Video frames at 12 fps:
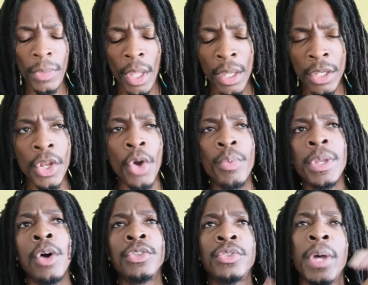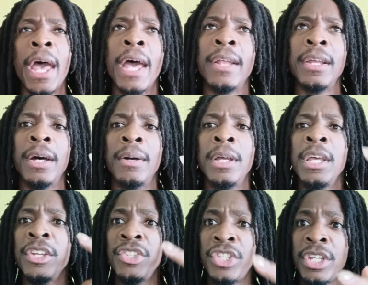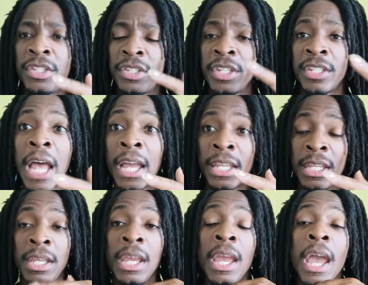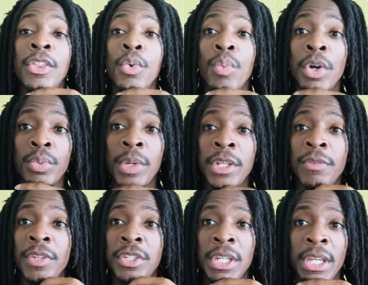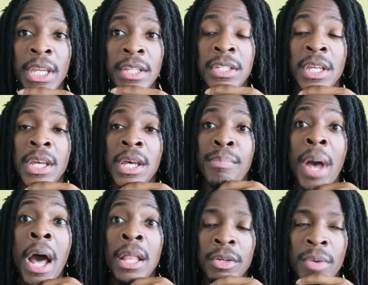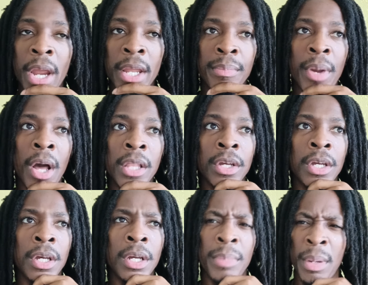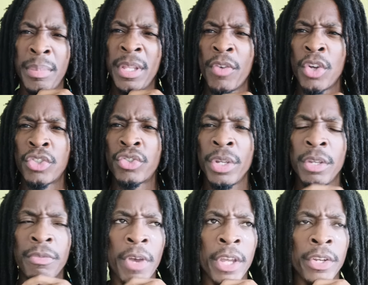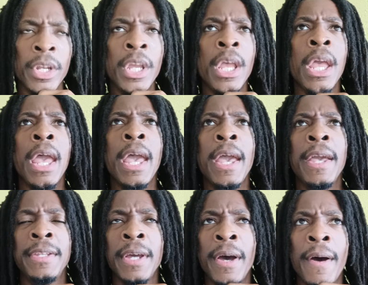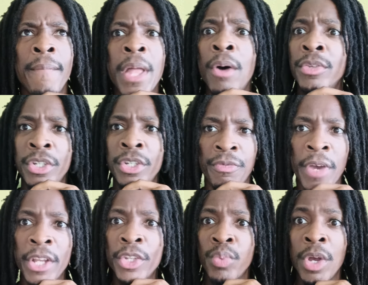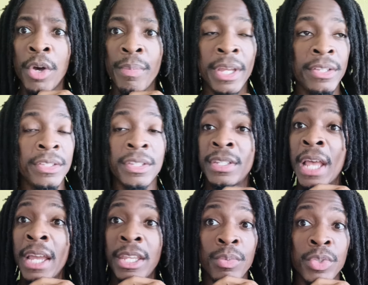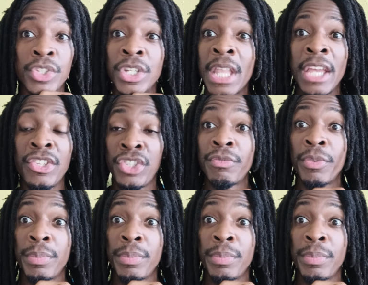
you know, we also had Jin Sasaki at the welterweight division against Bala, right? Bala, I believe, Australian fighter. And that was a good fight as well, man. Sasaki was looking like Jin from